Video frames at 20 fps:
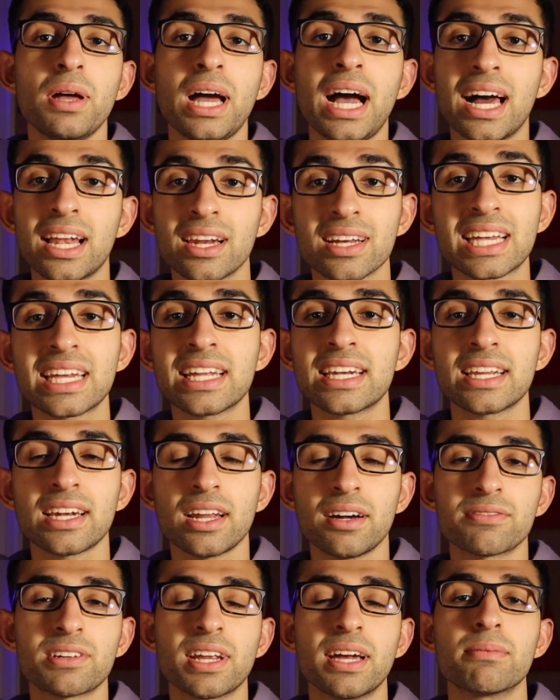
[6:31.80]
allocate
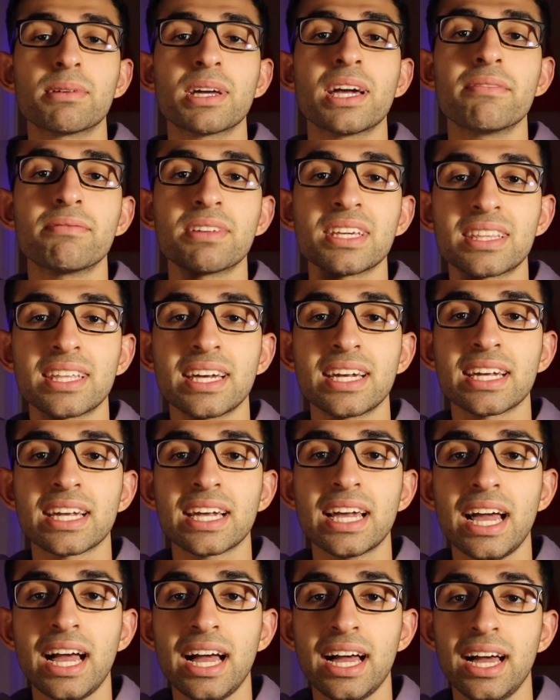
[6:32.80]
enough time to
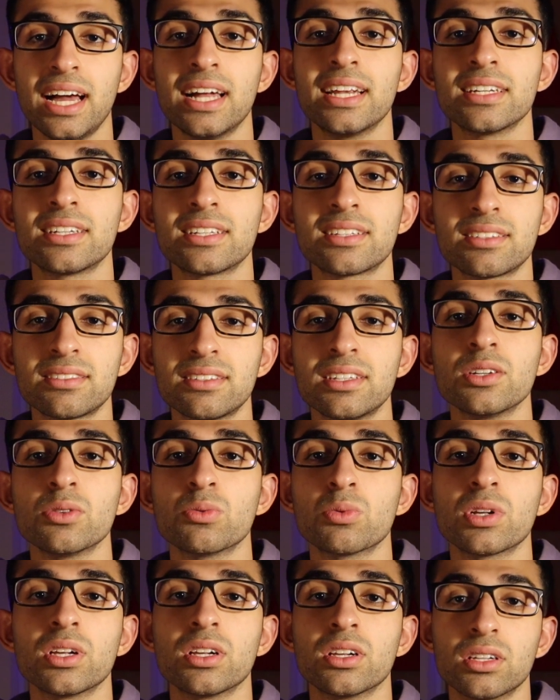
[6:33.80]
everything, and you
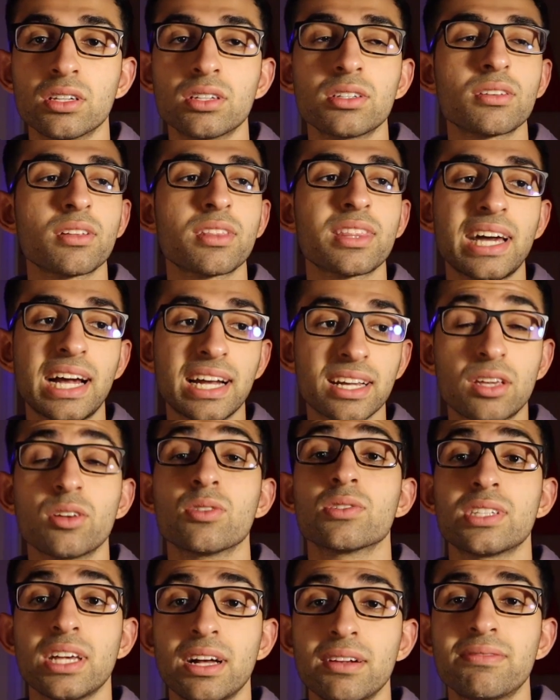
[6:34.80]
will thank
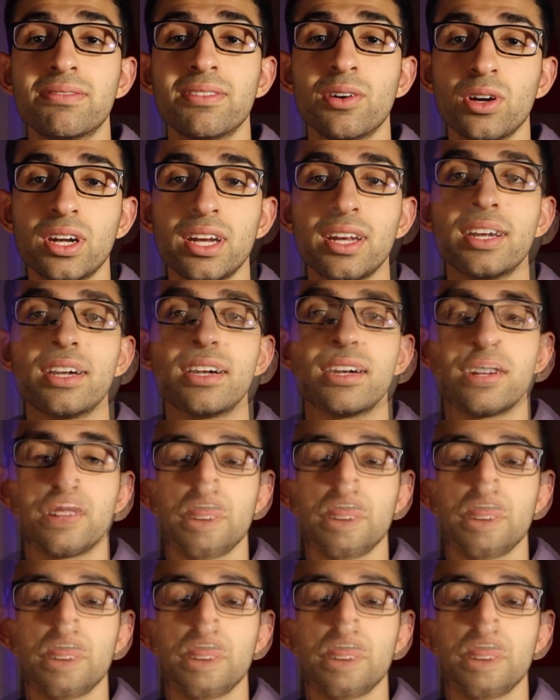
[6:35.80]
yourself for it.